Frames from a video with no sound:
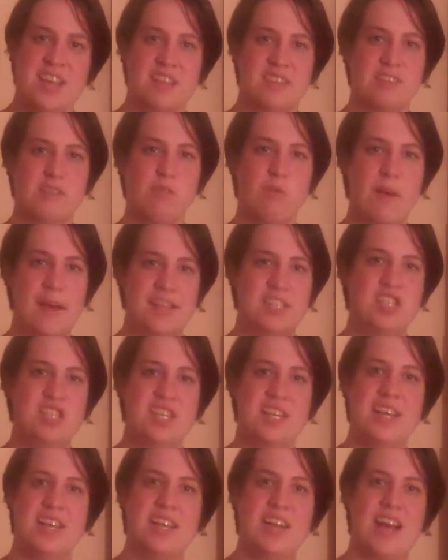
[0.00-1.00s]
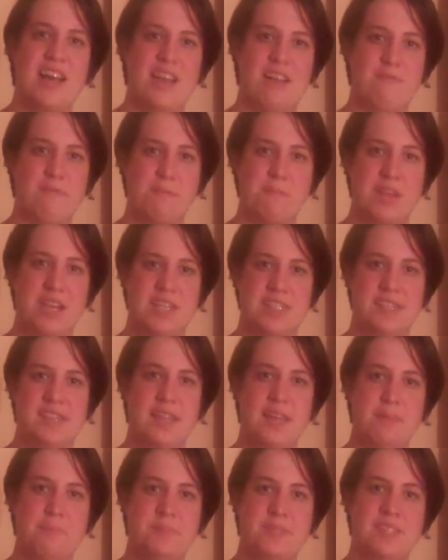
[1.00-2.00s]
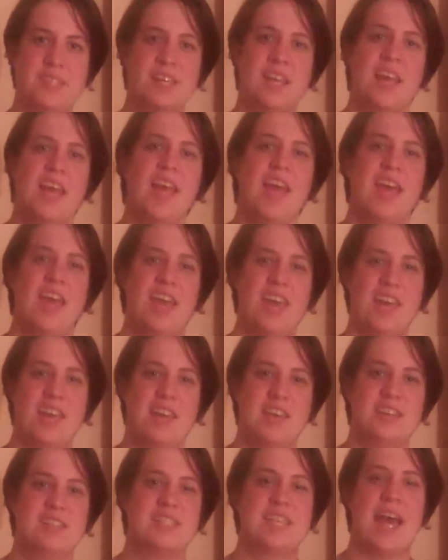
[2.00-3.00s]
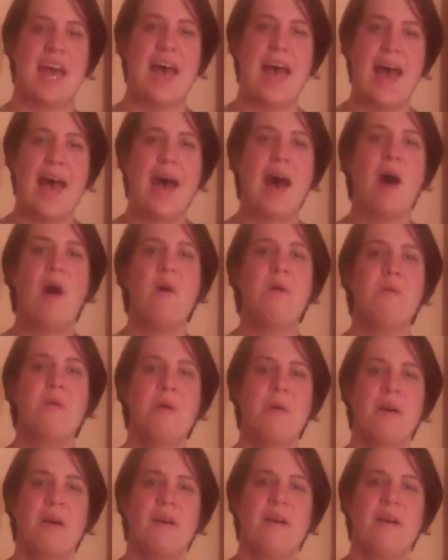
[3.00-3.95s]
The question on everybody's lips is, how